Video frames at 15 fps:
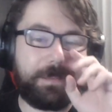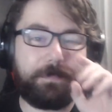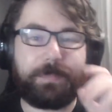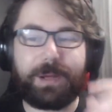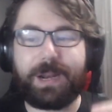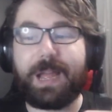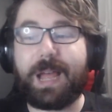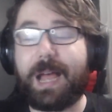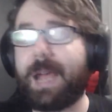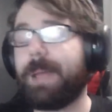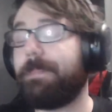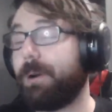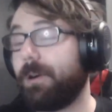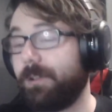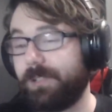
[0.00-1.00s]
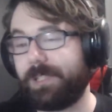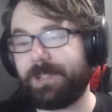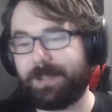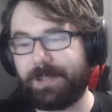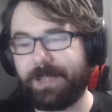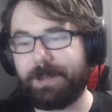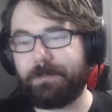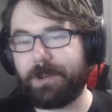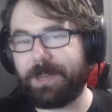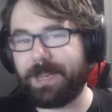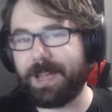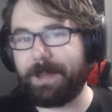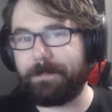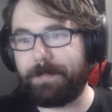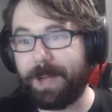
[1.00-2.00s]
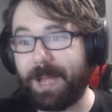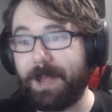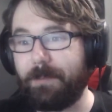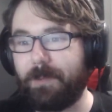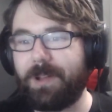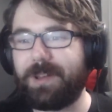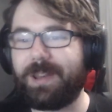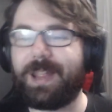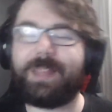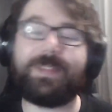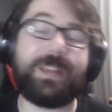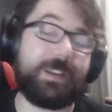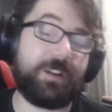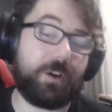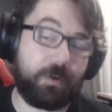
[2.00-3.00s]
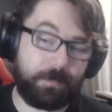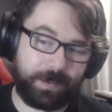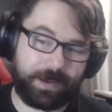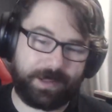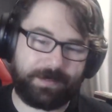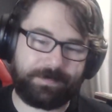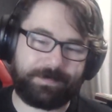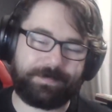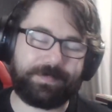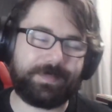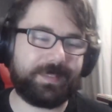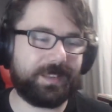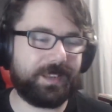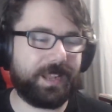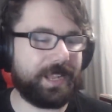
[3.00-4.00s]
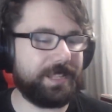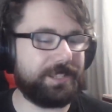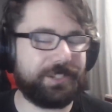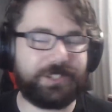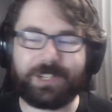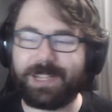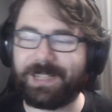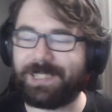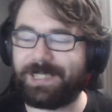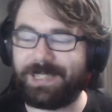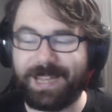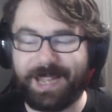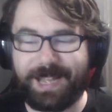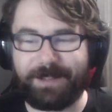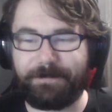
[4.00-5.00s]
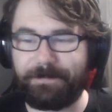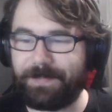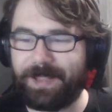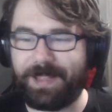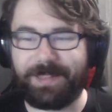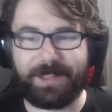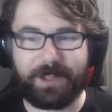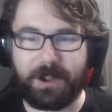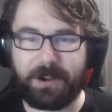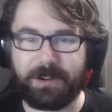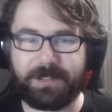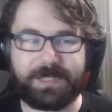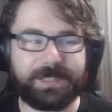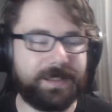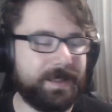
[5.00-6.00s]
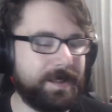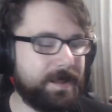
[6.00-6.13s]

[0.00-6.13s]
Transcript: But I personally would not buy one and then open it. It's just not in the cards.